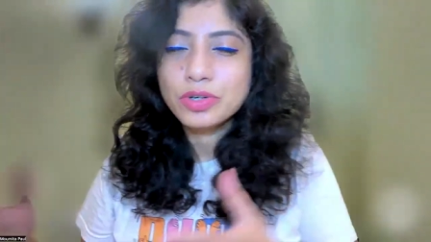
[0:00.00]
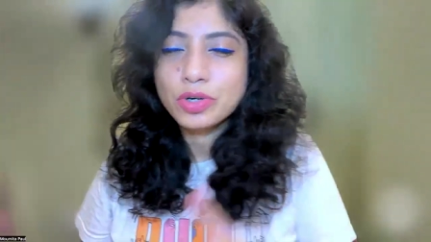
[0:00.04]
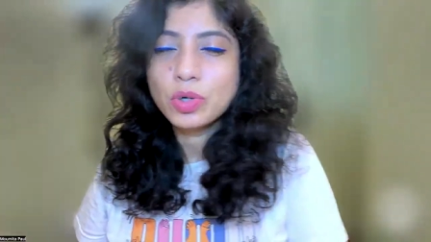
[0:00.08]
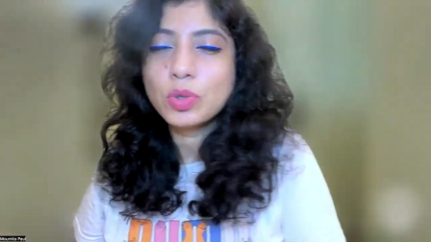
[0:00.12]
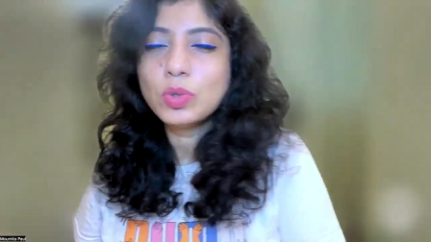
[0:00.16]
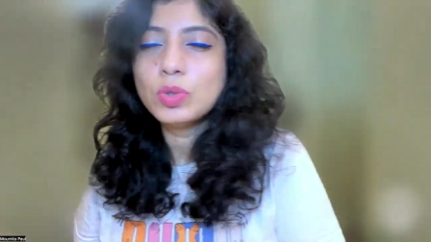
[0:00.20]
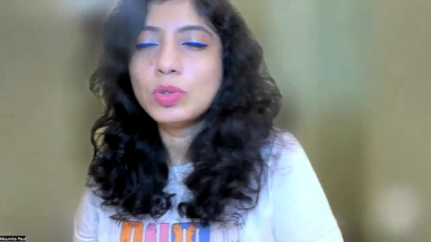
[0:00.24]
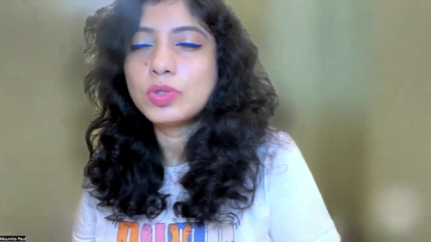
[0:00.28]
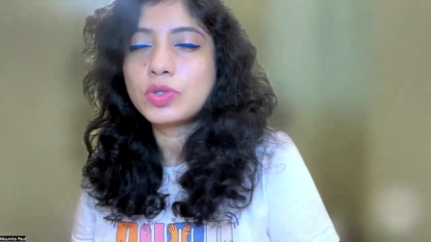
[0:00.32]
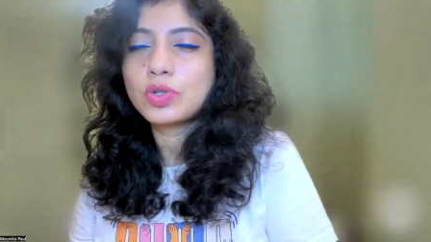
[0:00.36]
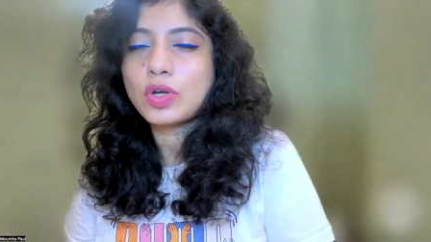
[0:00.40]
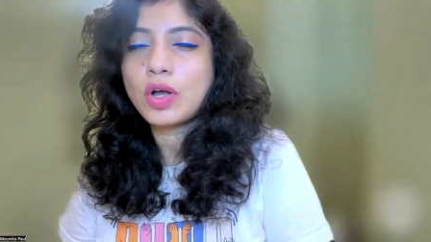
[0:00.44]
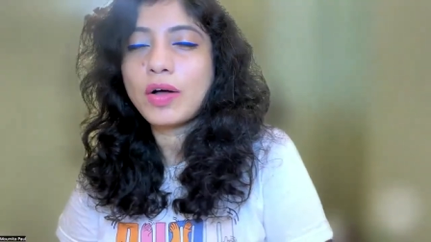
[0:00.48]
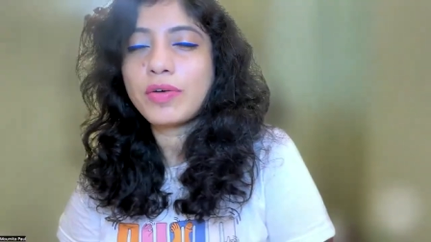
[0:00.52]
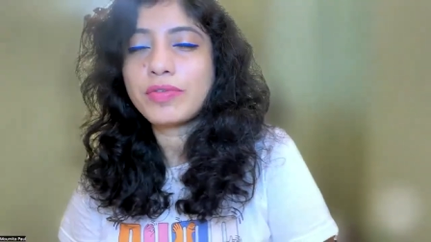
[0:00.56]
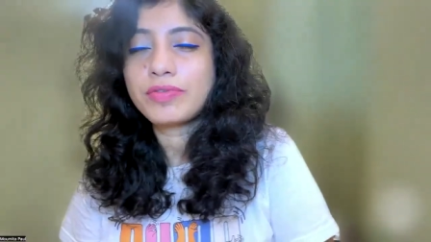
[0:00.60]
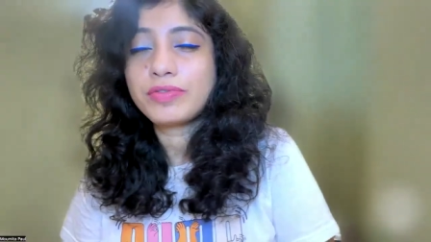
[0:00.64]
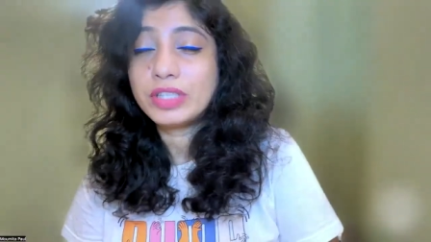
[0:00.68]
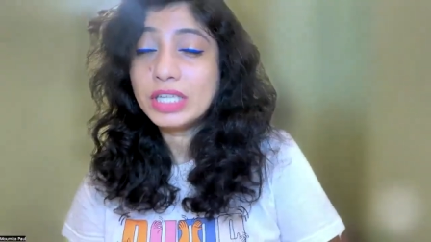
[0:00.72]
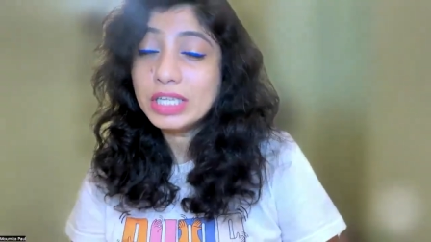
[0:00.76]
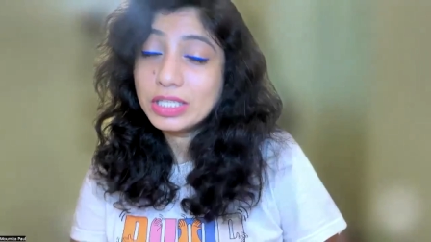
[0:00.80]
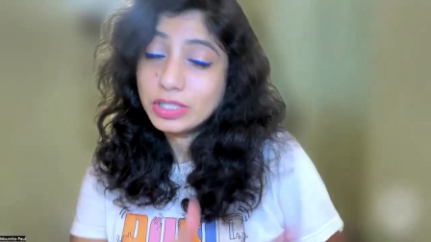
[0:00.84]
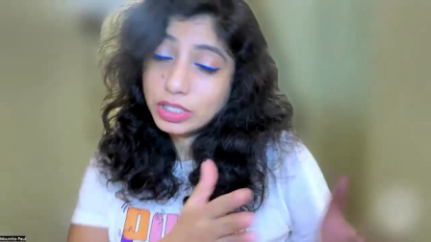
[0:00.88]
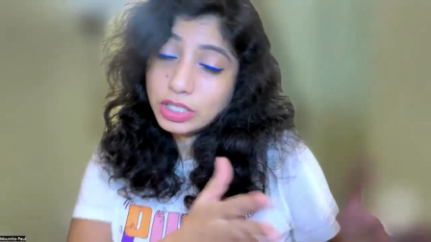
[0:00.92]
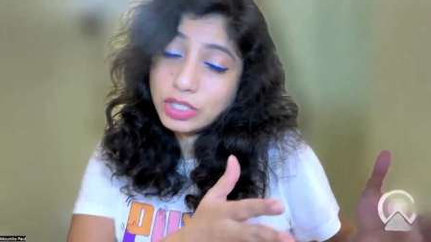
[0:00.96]
rules of
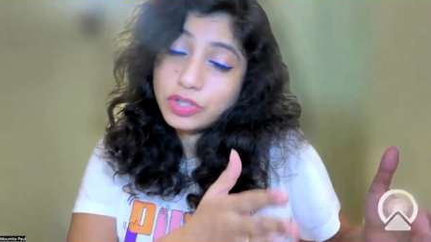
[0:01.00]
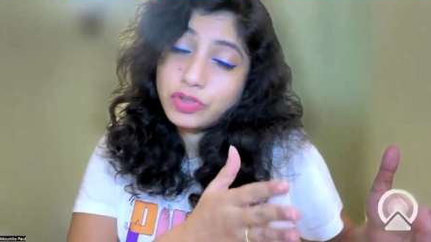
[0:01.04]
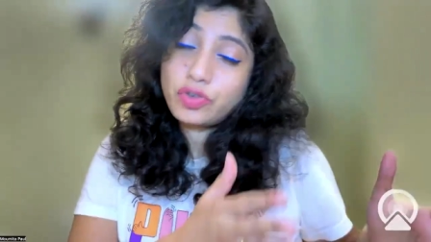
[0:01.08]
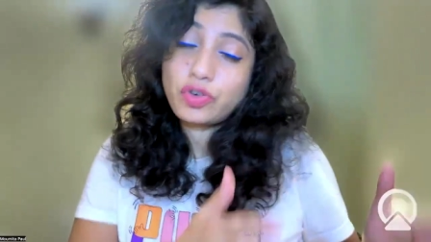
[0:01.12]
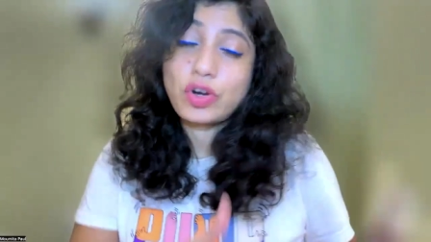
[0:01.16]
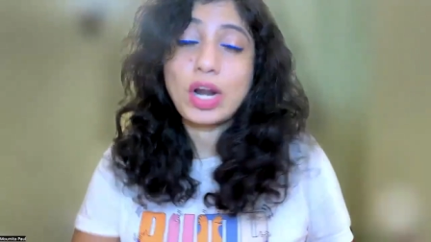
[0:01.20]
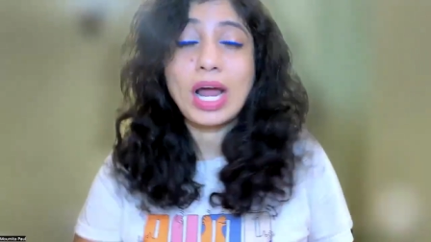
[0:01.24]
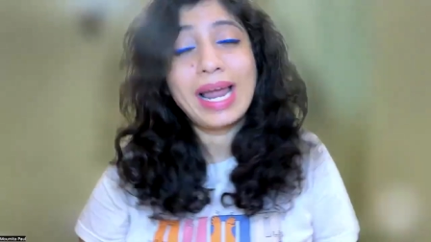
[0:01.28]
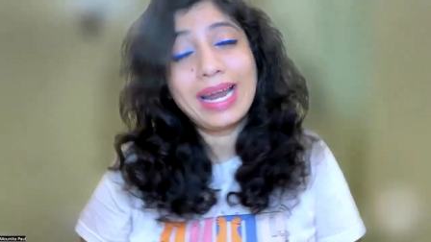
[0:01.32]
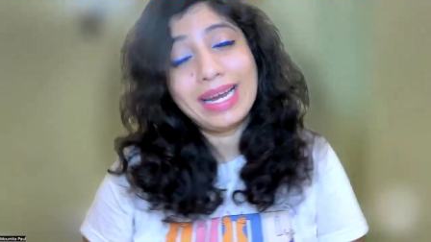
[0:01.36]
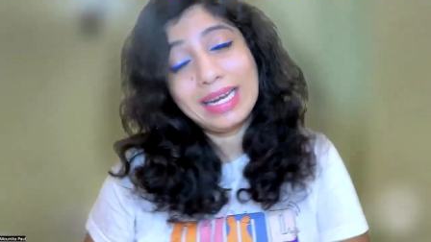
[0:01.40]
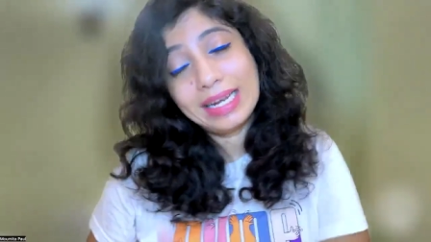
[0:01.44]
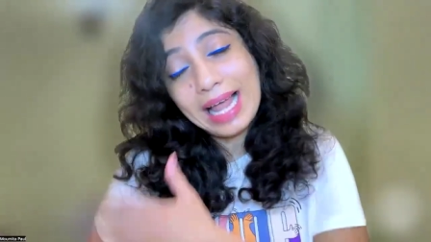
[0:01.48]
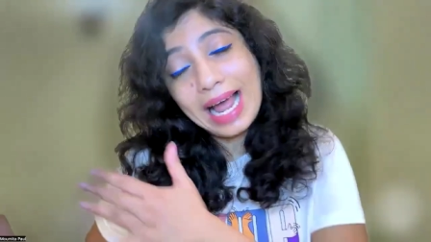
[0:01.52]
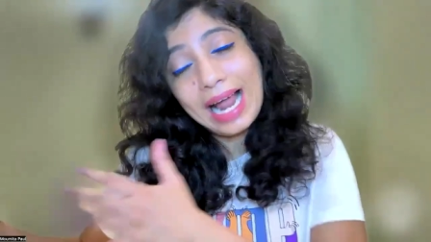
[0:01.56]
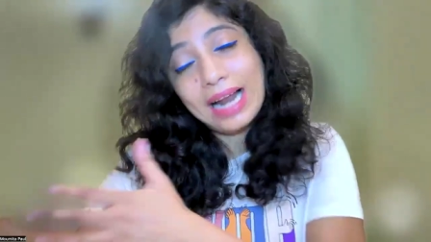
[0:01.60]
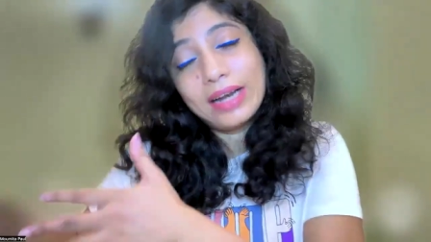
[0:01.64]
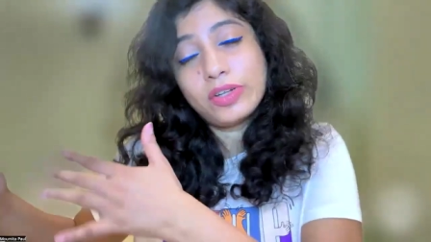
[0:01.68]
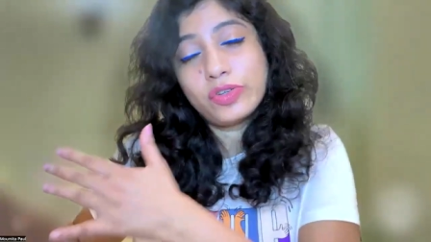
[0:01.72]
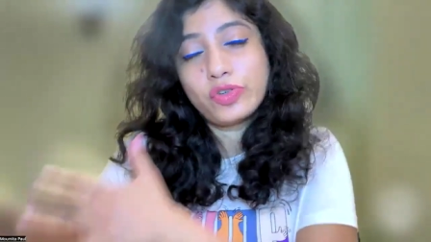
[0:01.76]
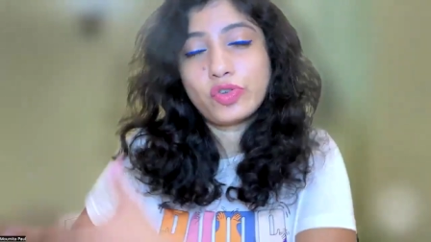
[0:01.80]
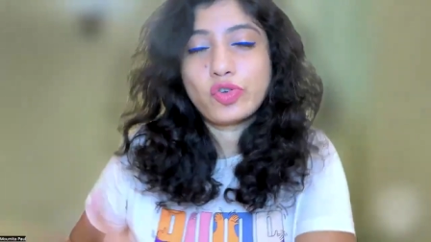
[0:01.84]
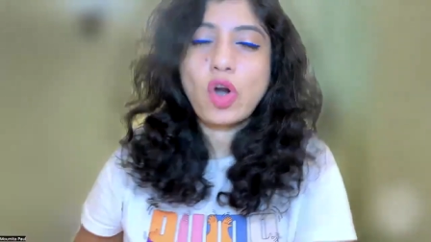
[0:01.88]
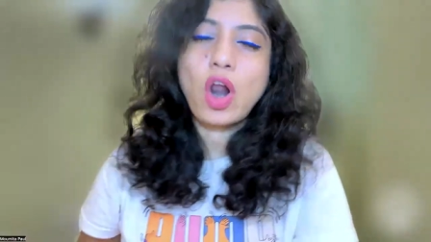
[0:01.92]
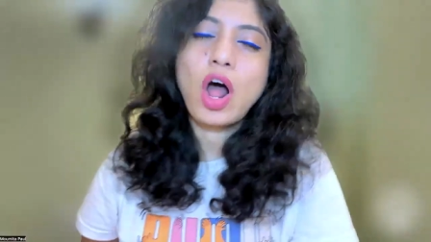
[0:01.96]
this is right, that
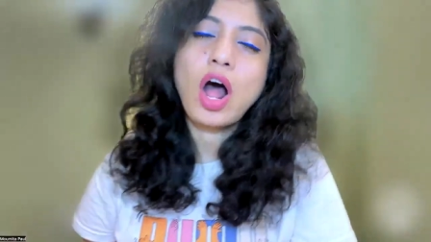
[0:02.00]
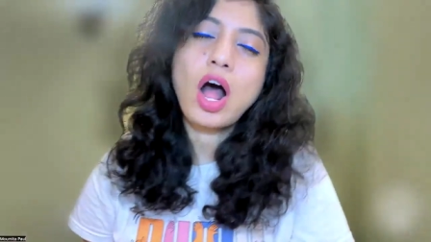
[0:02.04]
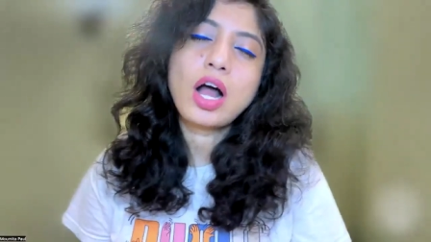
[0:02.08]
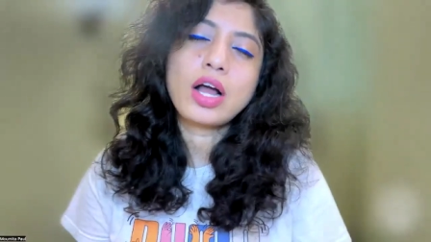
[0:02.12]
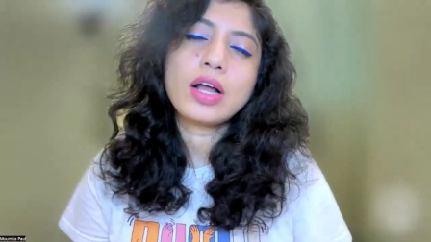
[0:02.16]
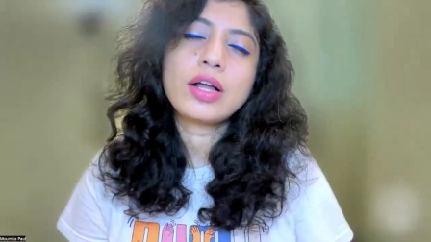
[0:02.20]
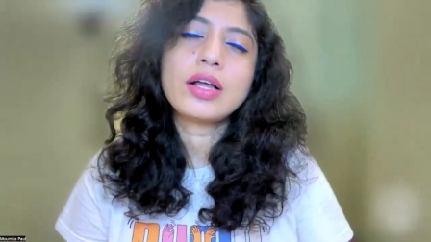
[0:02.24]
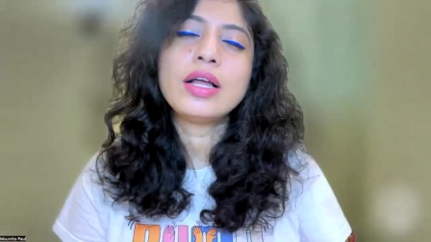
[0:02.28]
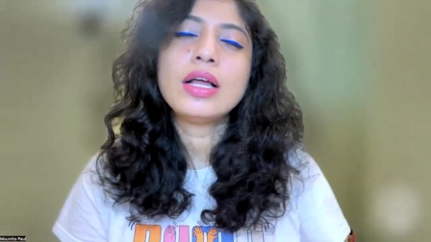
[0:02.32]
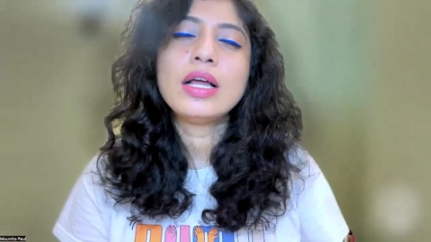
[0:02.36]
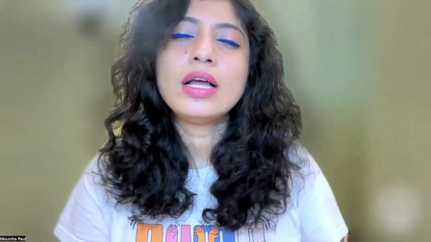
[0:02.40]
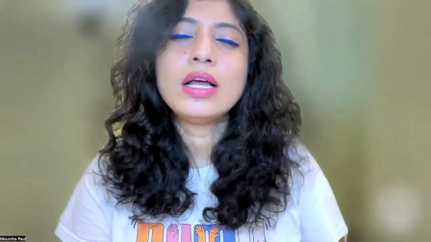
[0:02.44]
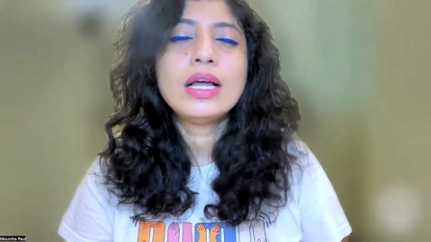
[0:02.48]
is wrong.